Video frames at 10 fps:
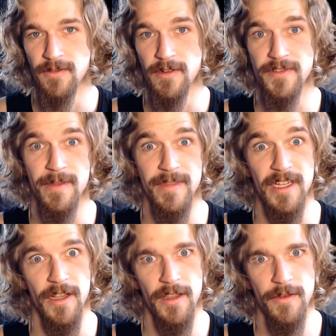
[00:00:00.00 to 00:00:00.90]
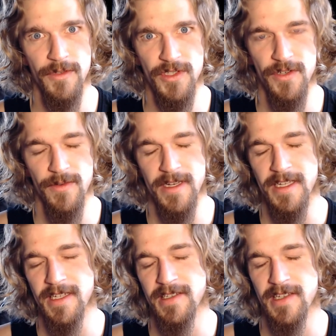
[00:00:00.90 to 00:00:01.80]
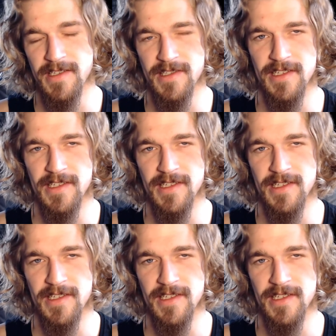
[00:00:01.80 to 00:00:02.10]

or if something close to it exists